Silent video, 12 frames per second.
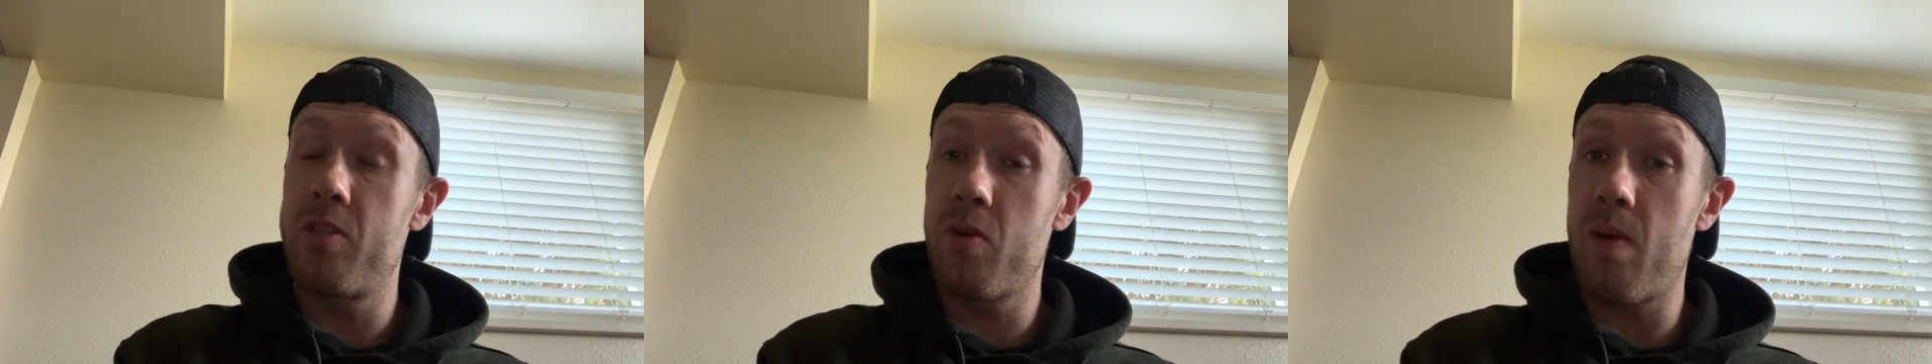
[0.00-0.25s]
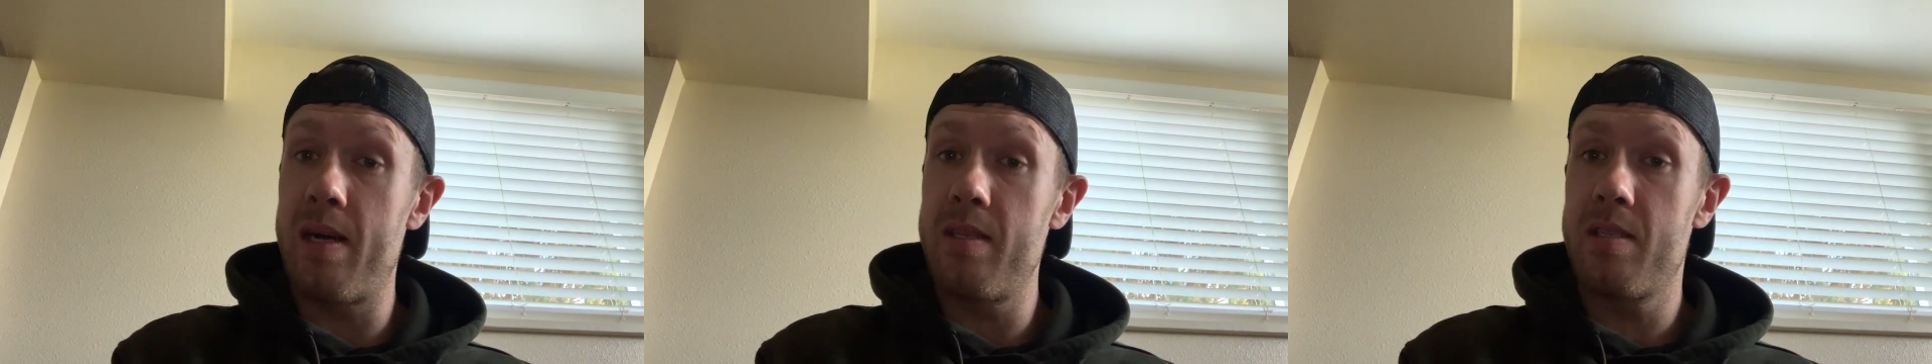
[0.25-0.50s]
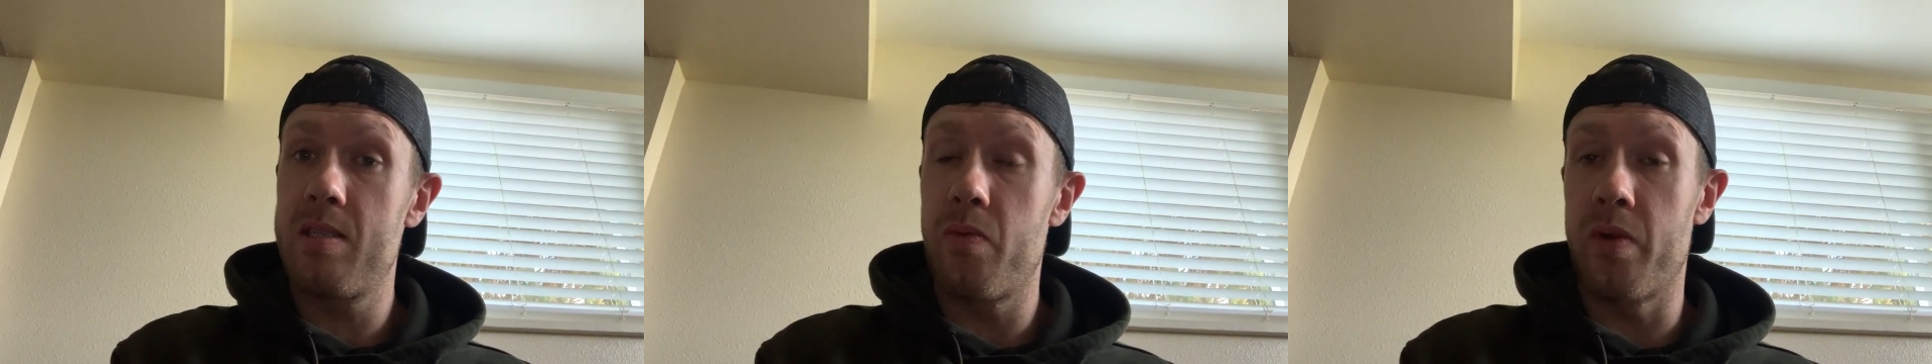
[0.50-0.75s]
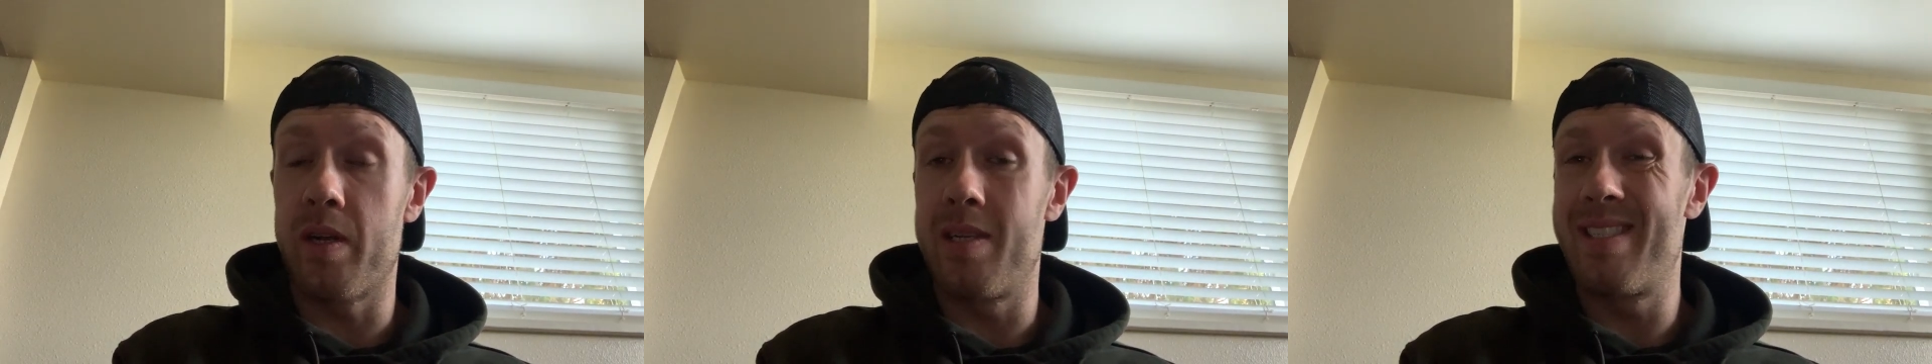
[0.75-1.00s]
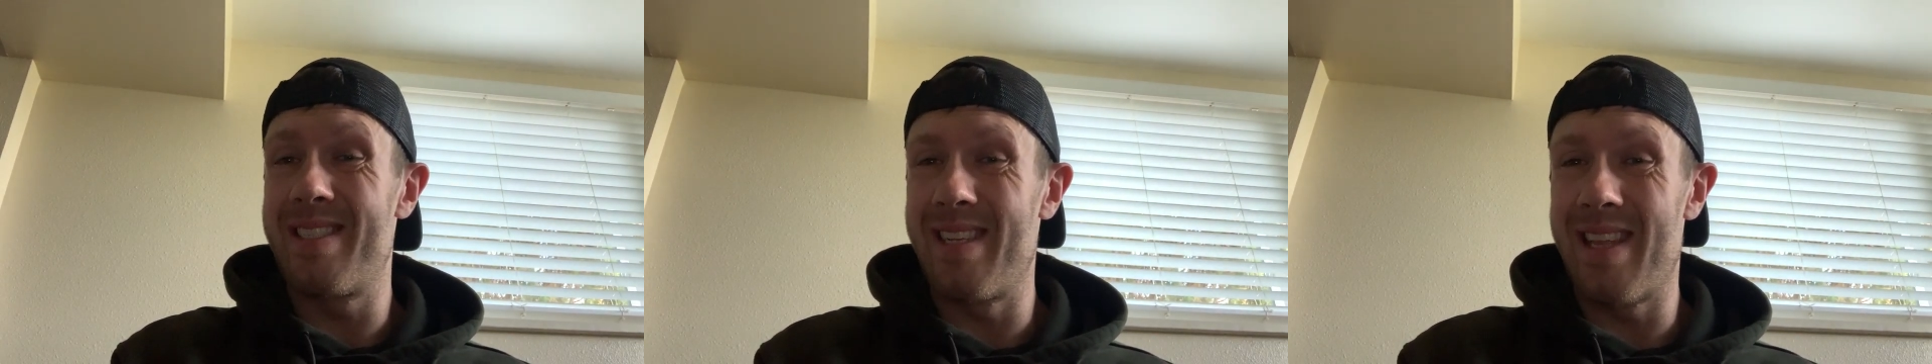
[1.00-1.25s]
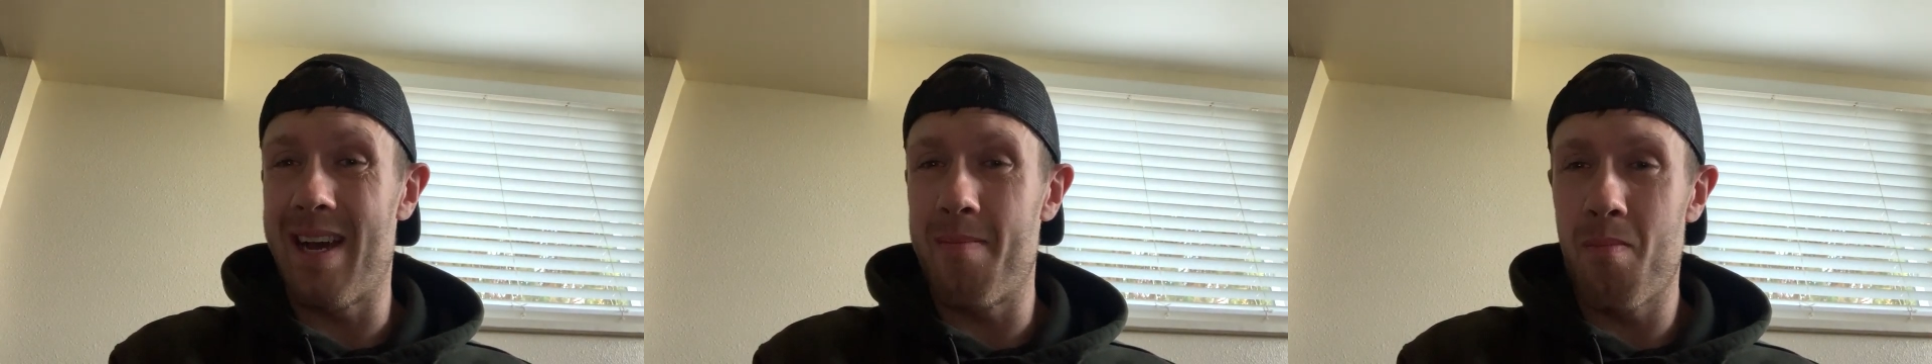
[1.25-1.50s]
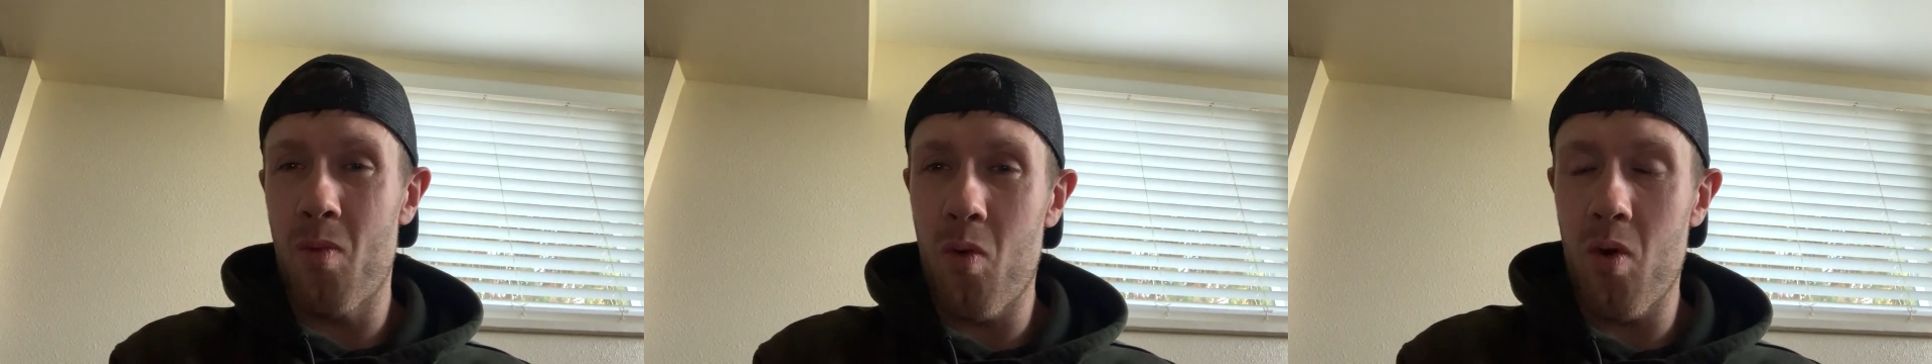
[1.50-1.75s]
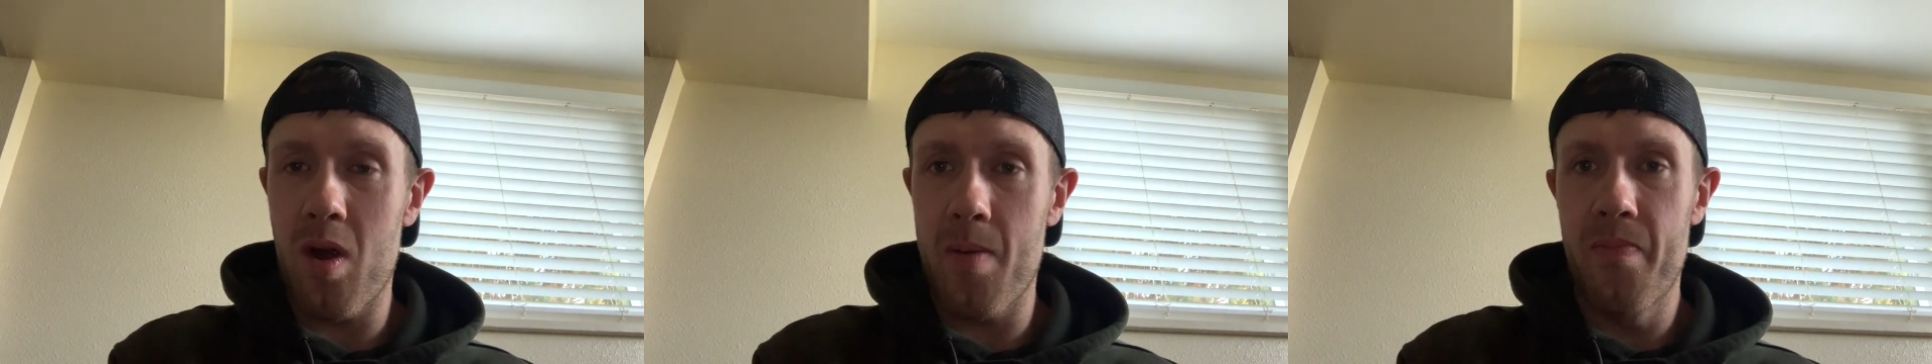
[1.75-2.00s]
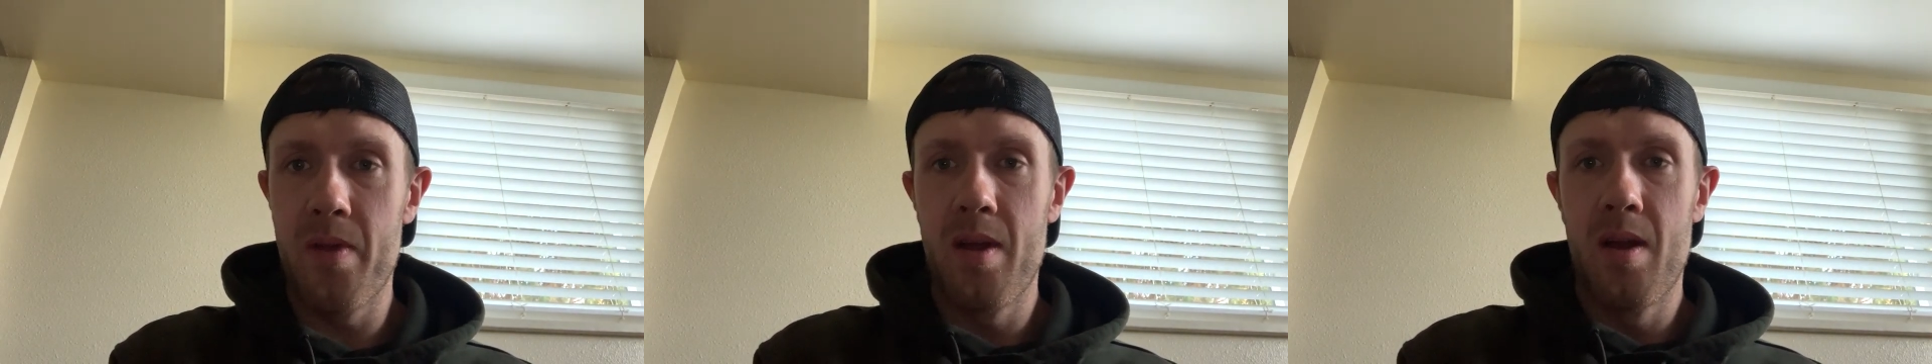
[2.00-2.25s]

squats. So we're gonna see that more.